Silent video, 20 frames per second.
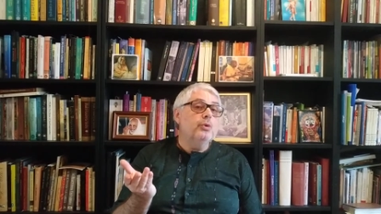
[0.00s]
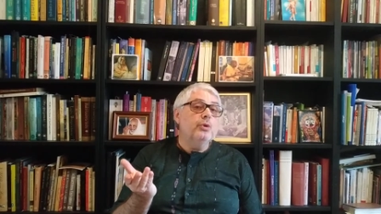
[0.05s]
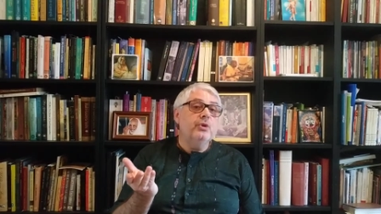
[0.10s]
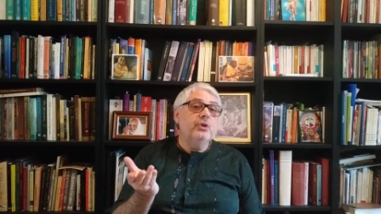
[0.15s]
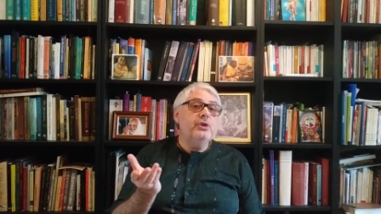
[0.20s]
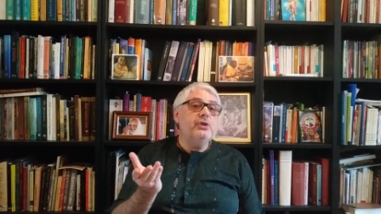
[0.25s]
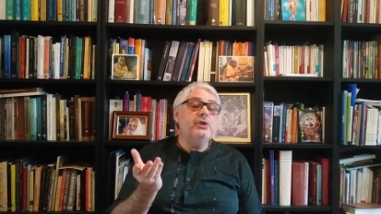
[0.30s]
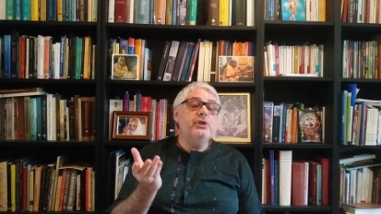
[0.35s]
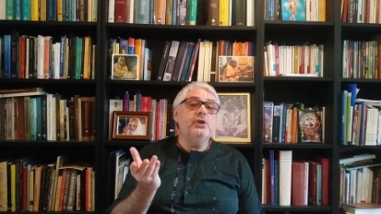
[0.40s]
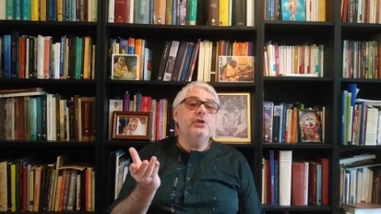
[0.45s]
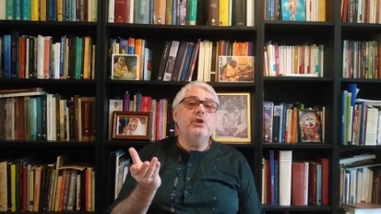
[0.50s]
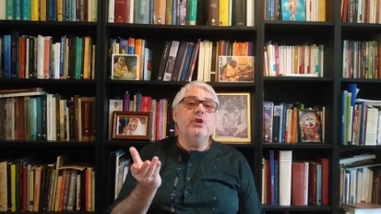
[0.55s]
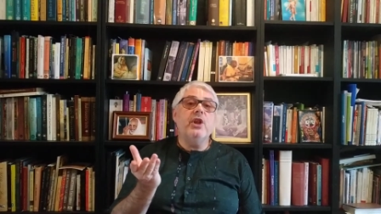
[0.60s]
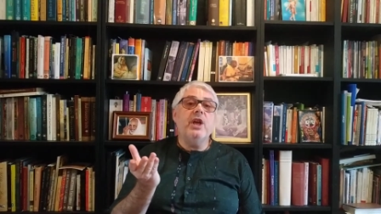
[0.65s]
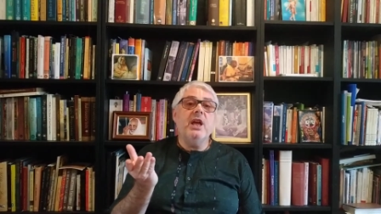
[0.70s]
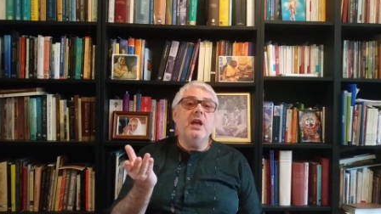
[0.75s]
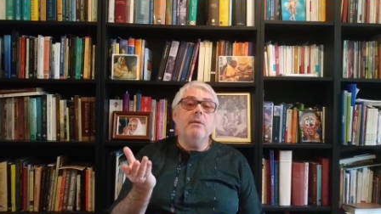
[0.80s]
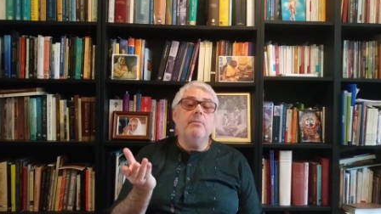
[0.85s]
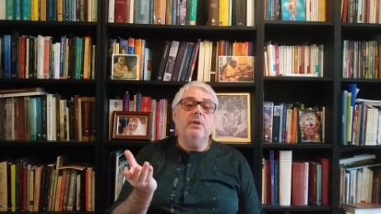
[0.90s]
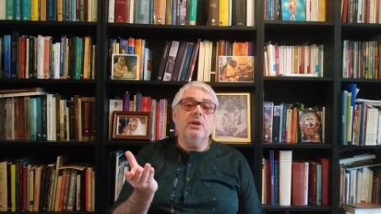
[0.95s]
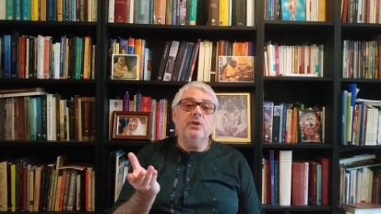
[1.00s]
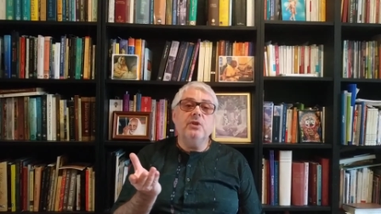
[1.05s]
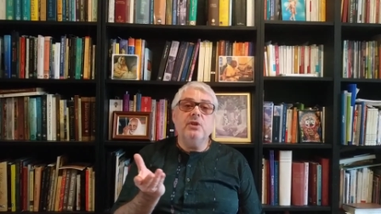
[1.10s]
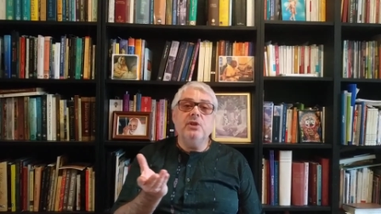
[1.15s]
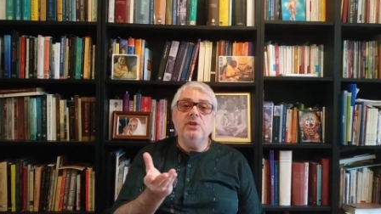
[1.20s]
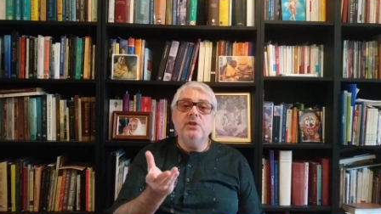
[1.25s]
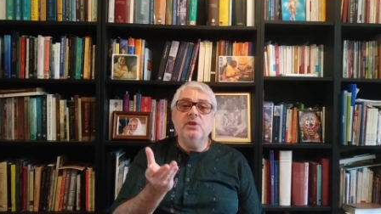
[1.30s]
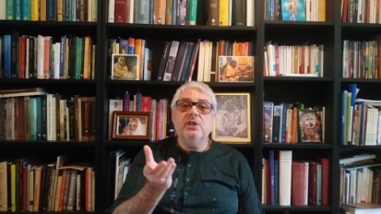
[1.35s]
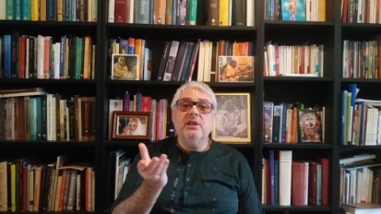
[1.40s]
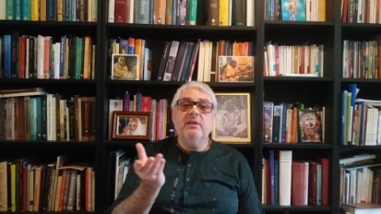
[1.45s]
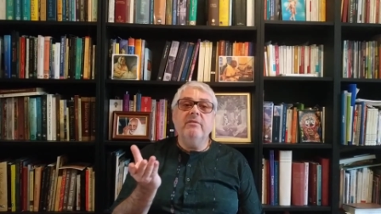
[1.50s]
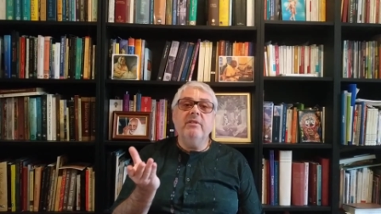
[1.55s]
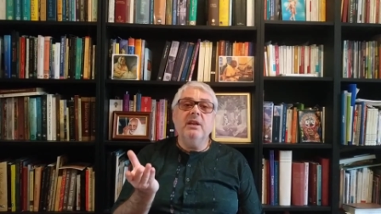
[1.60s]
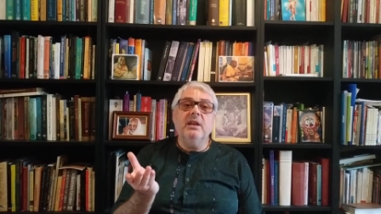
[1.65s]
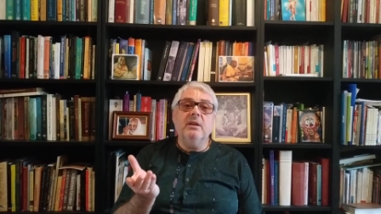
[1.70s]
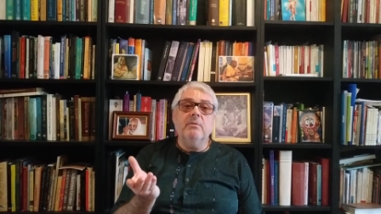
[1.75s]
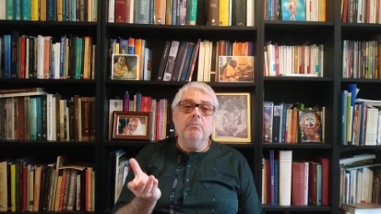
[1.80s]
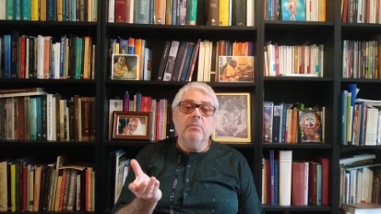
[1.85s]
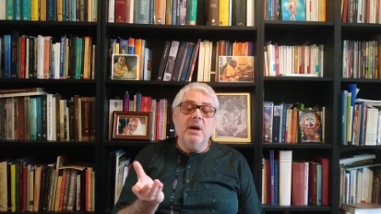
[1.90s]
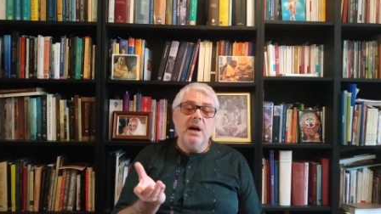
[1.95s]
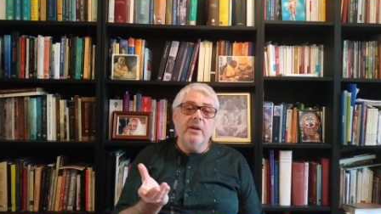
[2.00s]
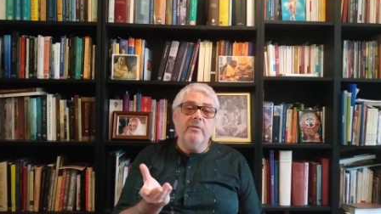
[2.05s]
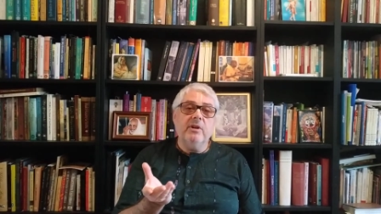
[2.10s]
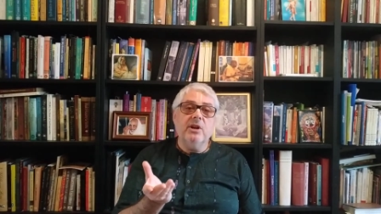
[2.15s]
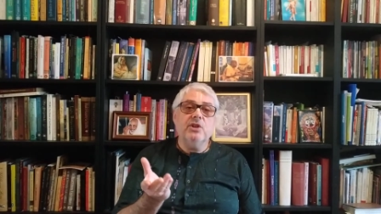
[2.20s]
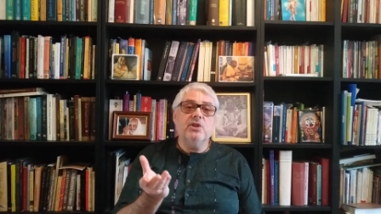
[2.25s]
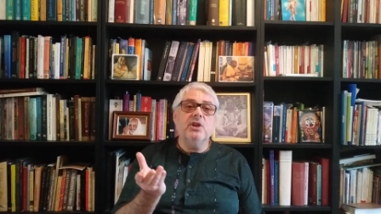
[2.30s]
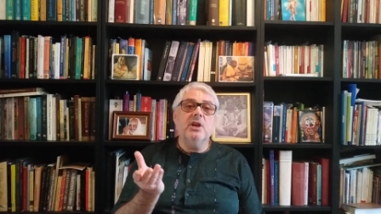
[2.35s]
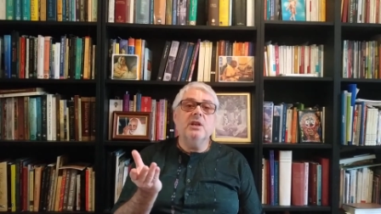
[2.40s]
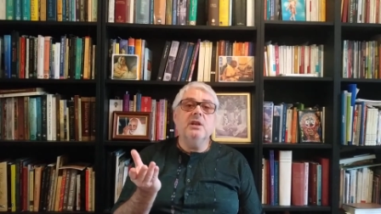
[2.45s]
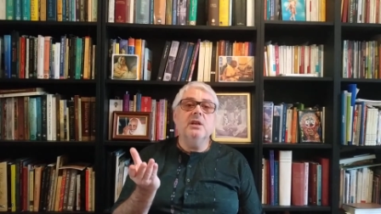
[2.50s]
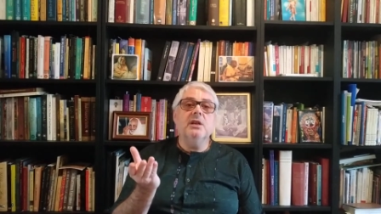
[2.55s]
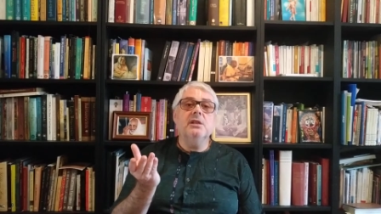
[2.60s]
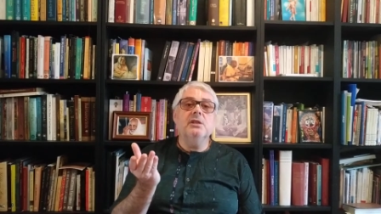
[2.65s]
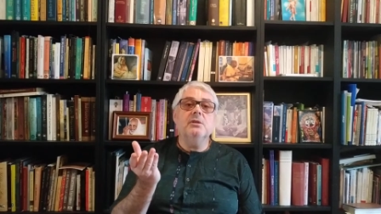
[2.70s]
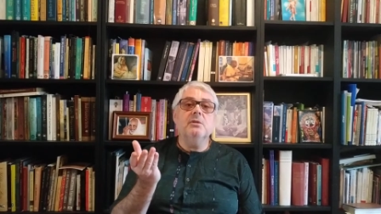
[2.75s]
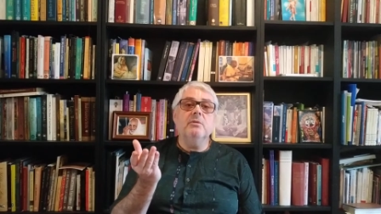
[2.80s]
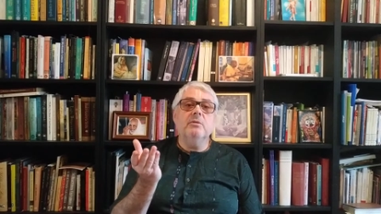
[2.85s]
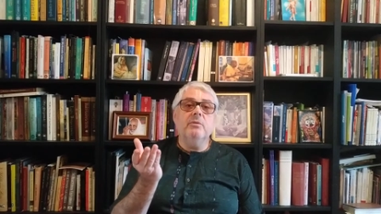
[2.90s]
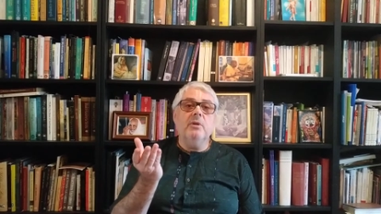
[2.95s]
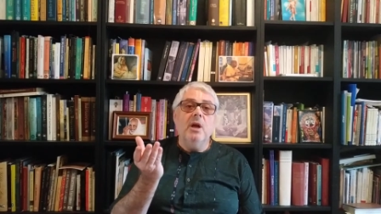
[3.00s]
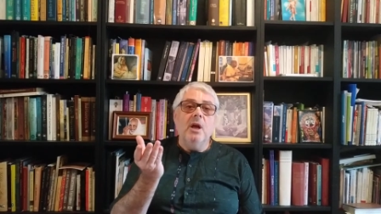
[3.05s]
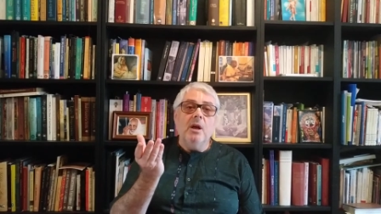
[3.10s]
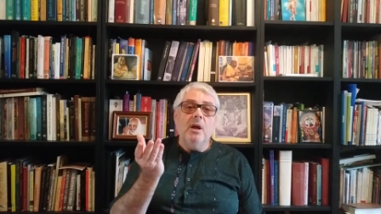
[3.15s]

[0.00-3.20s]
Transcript: This is the name that he's giving. Madhvacharya is a